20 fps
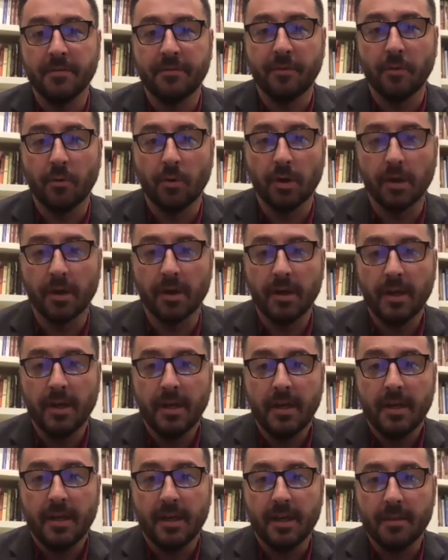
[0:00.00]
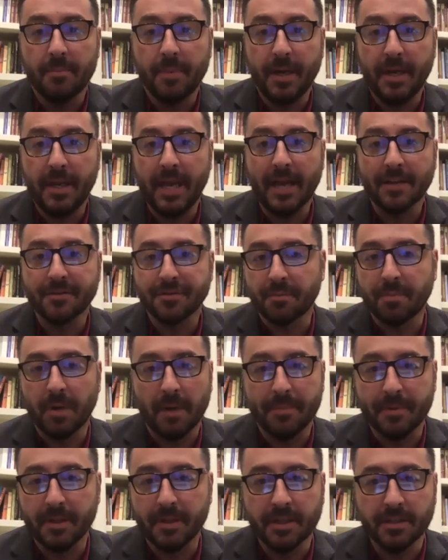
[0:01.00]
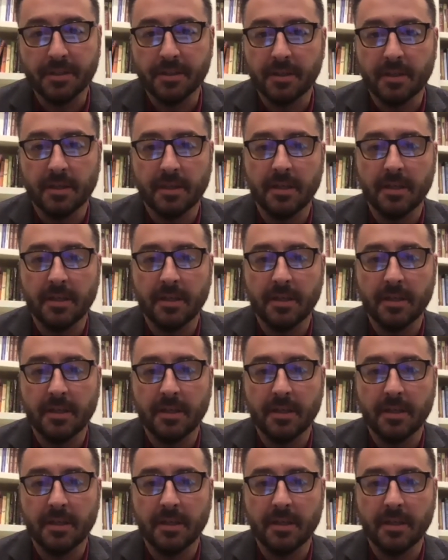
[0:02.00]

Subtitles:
for the pediatric population.